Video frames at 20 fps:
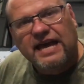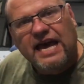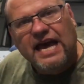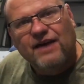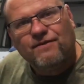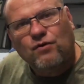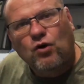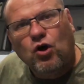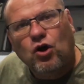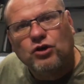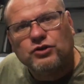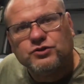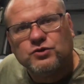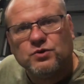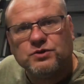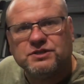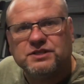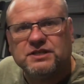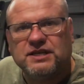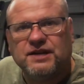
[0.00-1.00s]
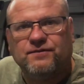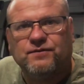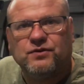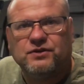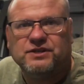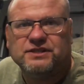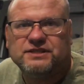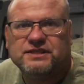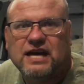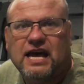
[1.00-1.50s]
They have all sorts of
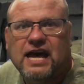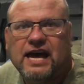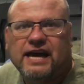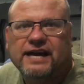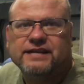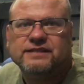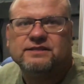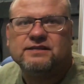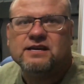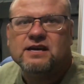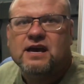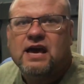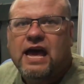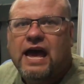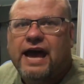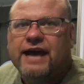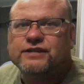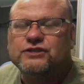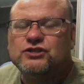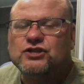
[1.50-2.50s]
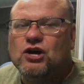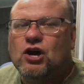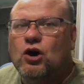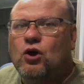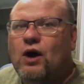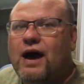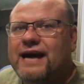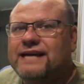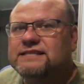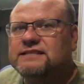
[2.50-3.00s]
different designs. And
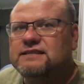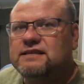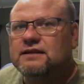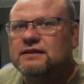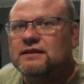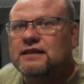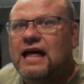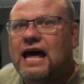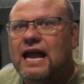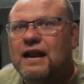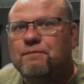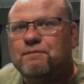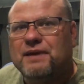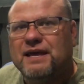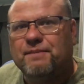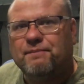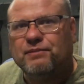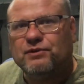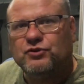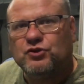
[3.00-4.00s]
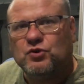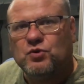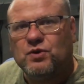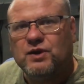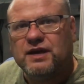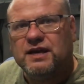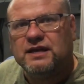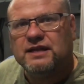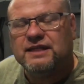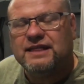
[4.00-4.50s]
so I see a lot of people
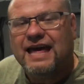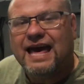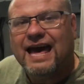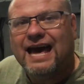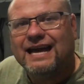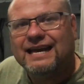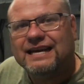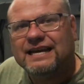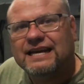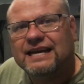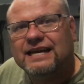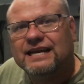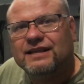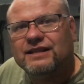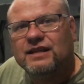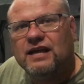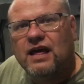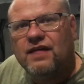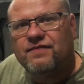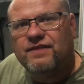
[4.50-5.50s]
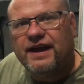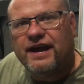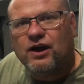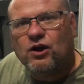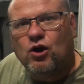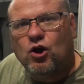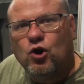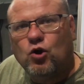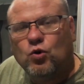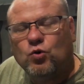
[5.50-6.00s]
doing that in
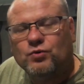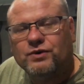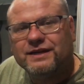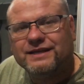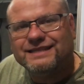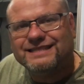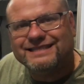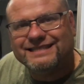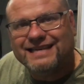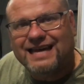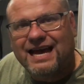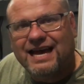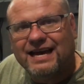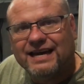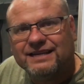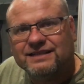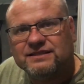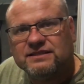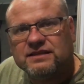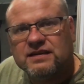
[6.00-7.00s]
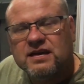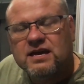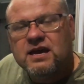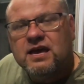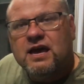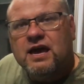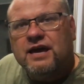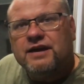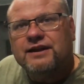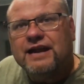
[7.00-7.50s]
their own designs.
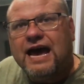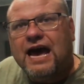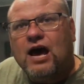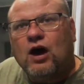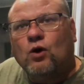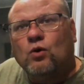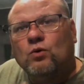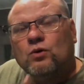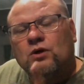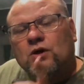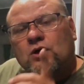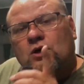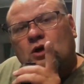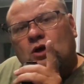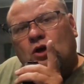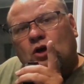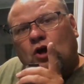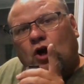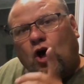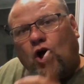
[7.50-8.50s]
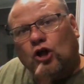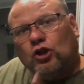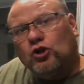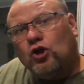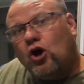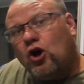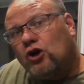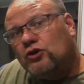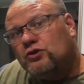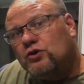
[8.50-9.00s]
Now,
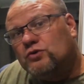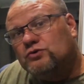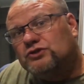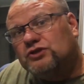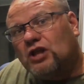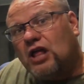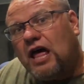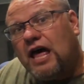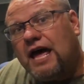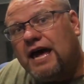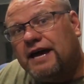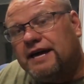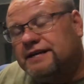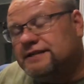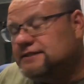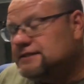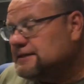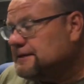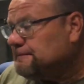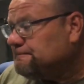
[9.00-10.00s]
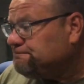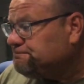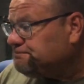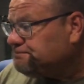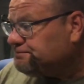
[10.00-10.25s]
along those lines,